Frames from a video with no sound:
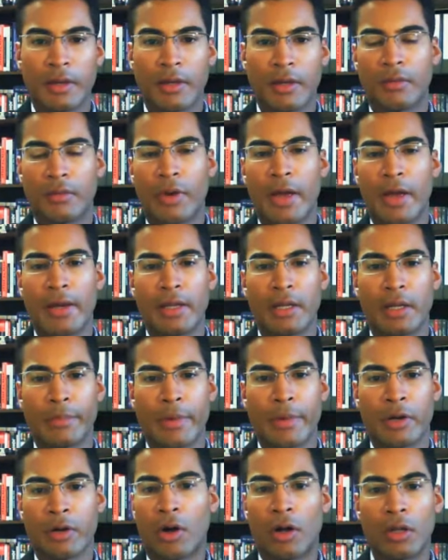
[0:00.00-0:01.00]
and writing
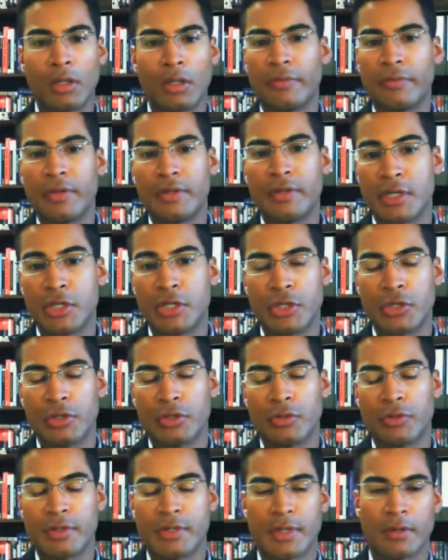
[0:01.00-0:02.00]
about all of these
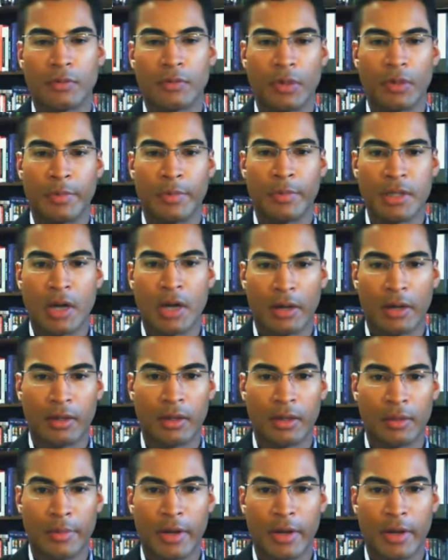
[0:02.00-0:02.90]
issues that we've been talking